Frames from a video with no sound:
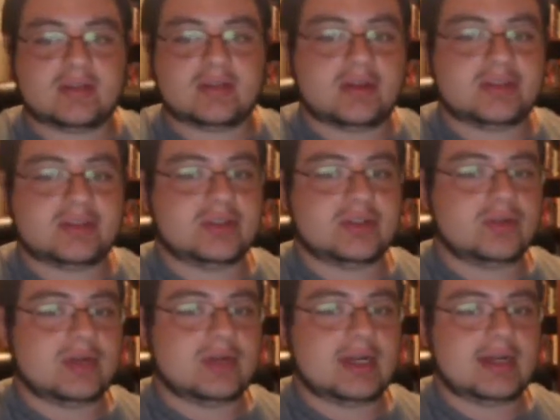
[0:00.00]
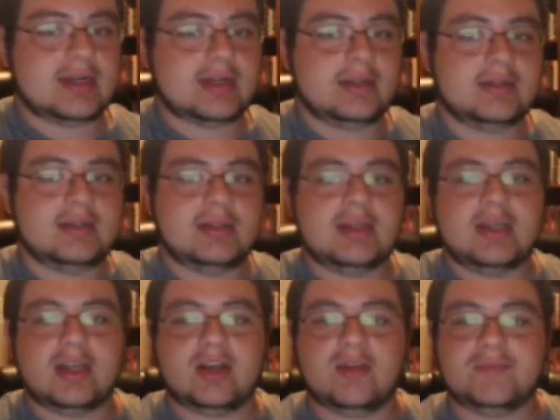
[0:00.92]
also
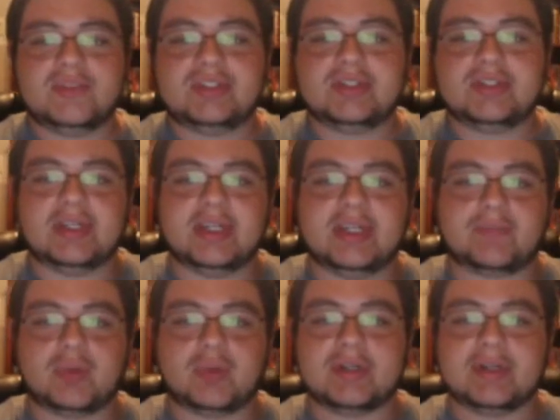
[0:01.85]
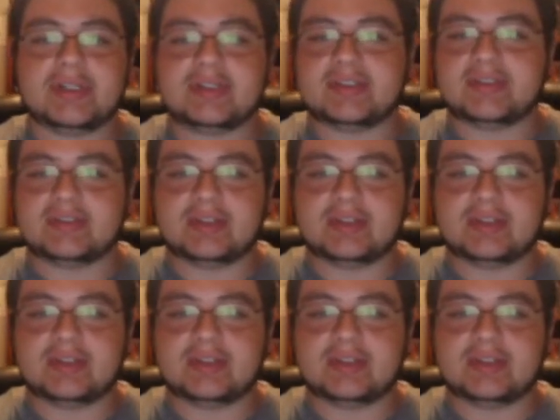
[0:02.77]
helps hit points,